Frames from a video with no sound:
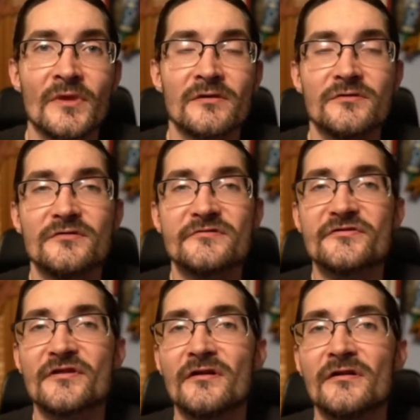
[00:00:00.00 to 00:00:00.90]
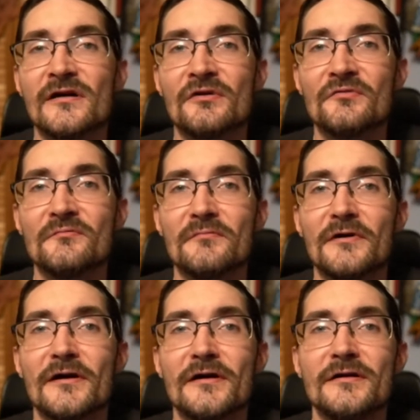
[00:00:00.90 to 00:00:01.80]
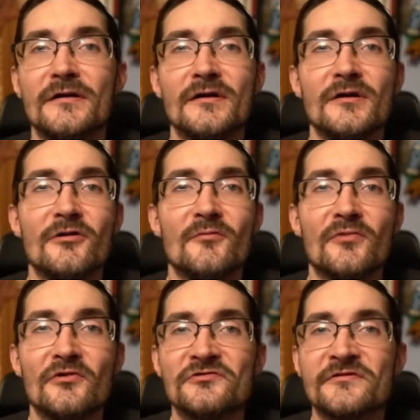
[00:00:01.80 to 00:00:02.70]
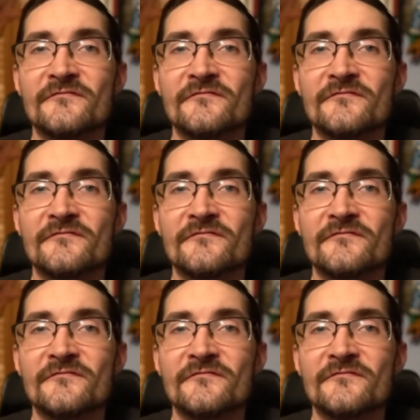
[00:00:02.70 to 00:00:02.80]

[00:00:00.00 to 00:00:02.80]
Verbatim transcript: You can start out by posting